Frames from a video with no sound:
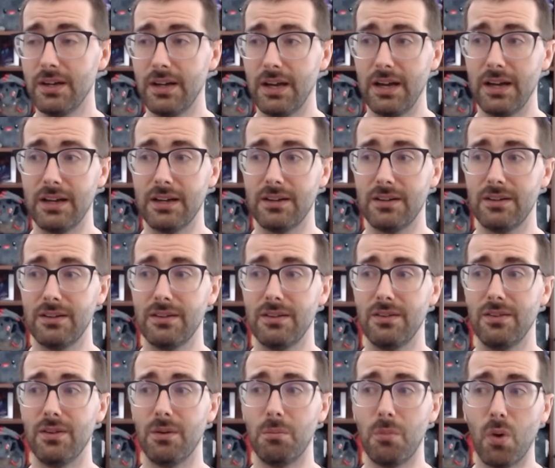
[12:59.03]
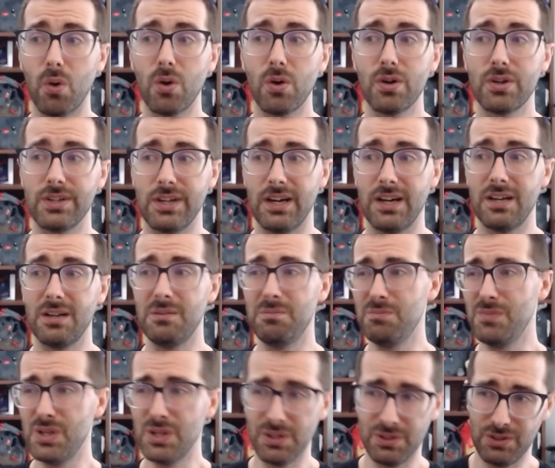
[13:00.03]
And the more time
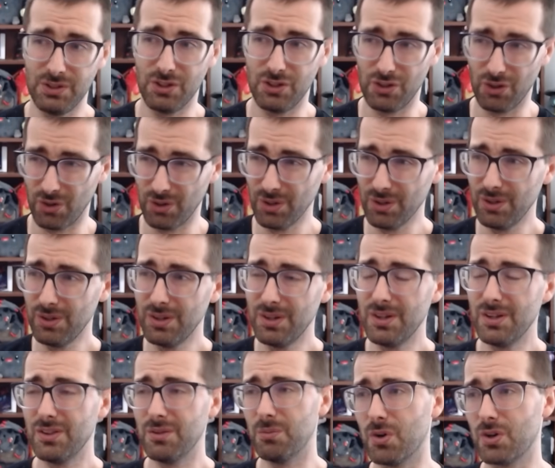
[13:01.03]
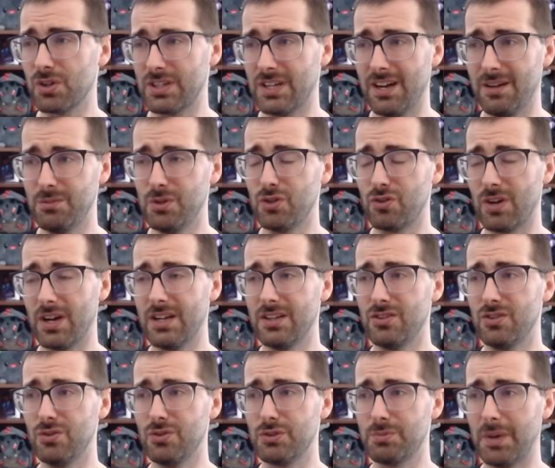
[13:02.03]
you dirtle, the time you try
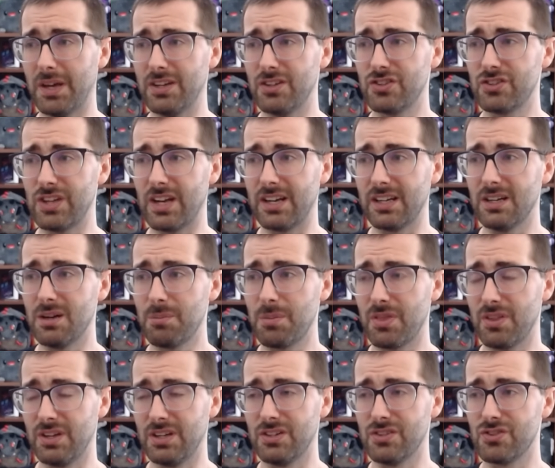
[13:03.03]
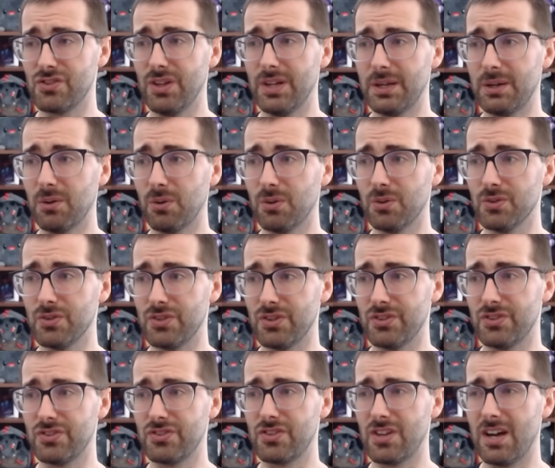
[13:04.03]
to spend setting up things like
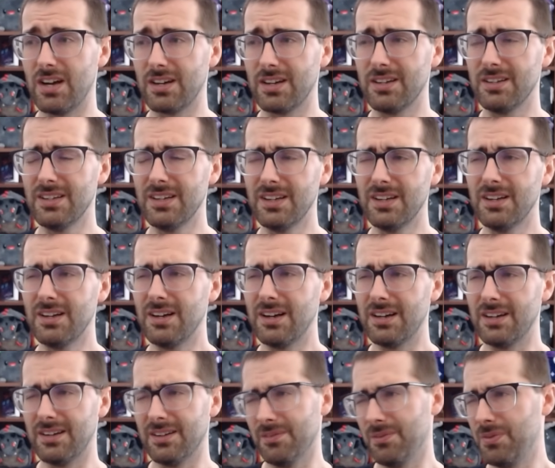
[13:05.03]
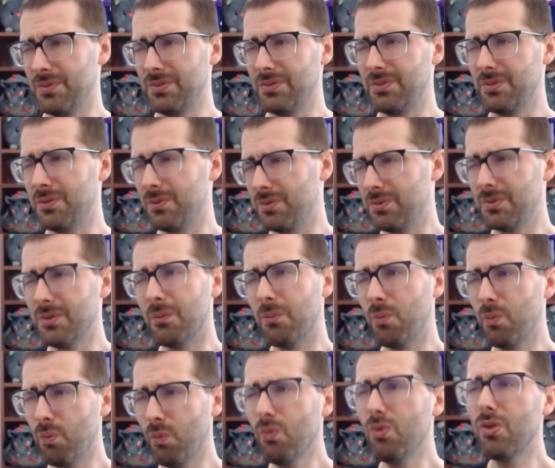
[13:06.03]
Urza's Saga, uh,
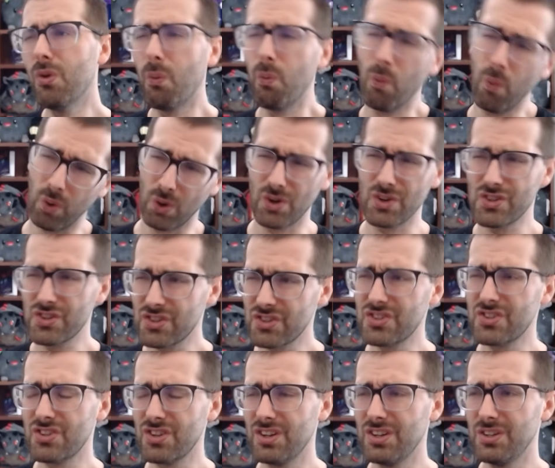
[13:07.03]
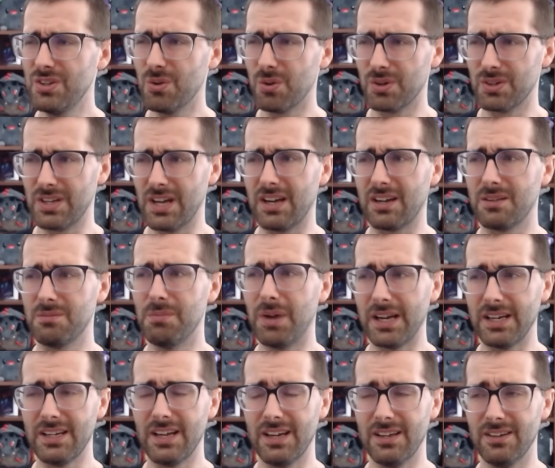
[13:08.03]
the worse your deck
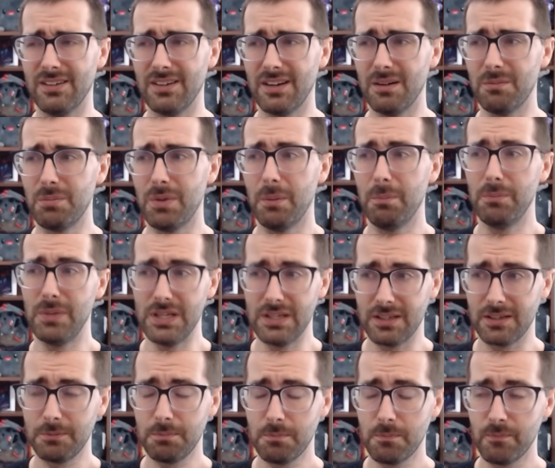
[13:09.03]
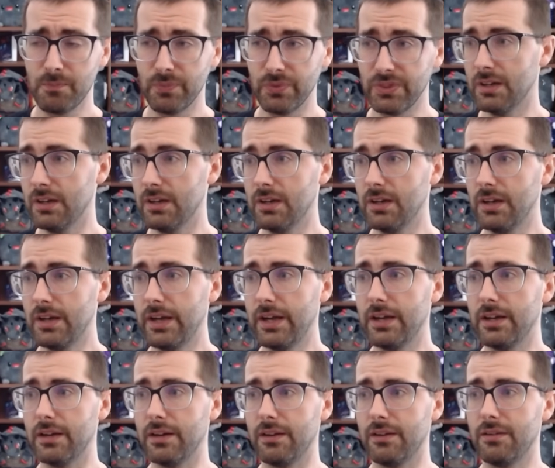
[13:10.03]
might end up being.
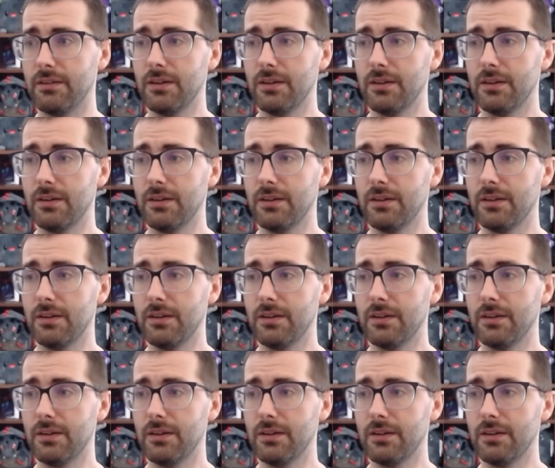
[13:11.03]
And